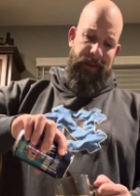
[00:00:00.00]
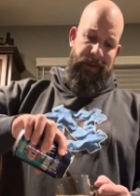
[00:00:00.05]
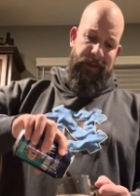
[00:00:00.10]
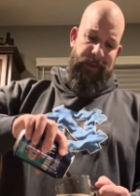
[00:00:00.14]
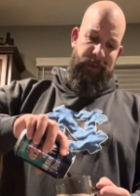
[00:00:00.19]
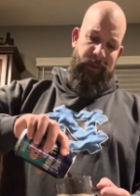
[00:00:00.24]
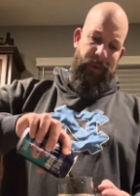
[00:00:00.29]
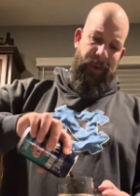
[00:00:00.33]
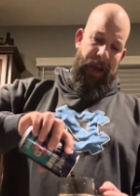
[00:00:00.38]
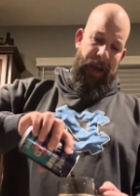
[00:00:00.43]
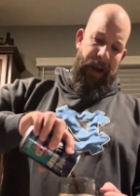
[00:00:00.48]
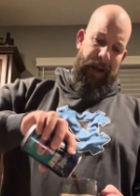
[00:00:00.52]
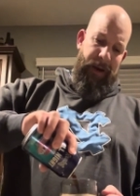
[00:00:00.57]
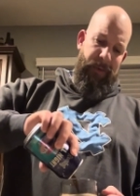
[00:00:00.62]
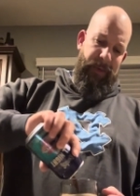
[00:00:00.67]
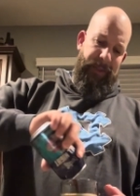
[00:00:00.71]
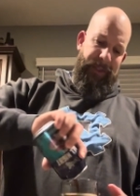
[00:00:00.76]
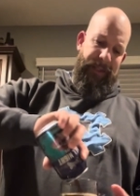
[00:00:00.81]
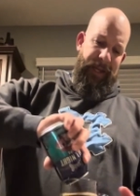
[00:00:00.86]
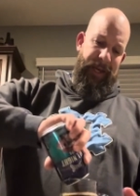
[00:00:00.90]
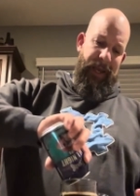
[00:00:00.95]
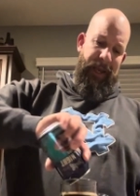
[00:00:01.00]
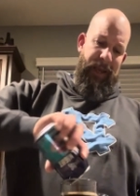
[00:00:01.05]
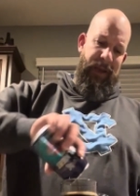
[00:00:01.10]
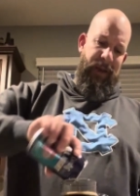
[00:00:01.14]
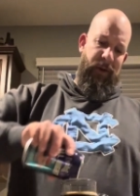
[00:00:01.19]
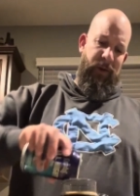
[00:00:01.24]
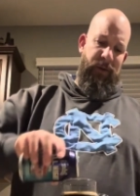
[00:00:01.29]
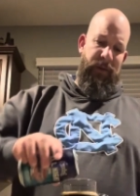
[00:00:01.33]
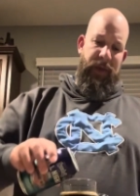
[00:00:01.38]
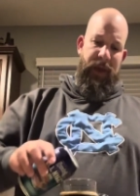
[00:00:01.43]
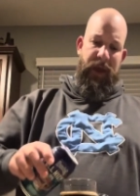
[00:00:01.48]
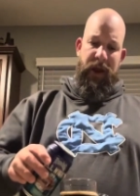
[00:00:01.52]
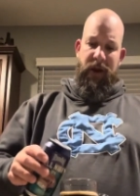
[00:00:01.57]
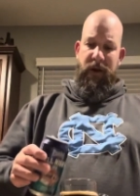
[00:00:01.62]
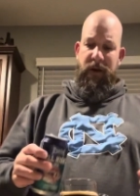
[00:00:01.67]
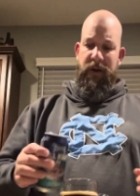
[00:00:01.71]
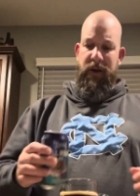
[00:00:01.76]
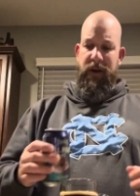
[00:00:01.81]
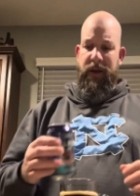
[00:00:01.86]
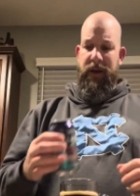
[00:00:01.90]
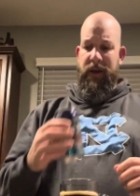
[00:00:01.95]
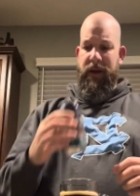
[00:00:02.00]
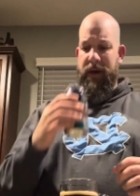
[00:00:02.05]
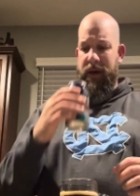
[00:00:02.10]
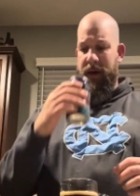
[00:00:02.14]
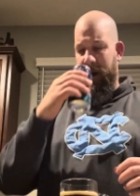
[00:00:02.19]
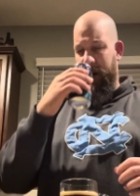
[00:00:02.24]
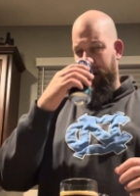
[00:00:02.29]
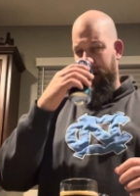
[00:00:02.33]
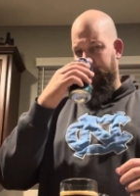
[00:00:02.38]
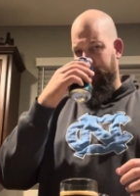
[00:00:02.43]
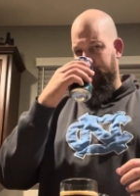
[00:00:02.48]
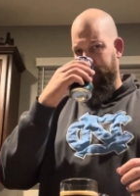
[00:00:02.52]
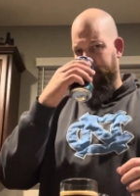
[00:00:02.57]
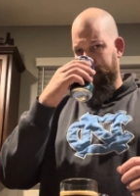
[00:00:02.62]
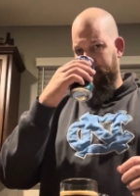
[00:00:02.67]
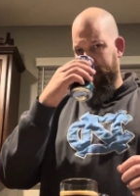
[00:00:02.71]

Duke kind of was in it here and there. Um,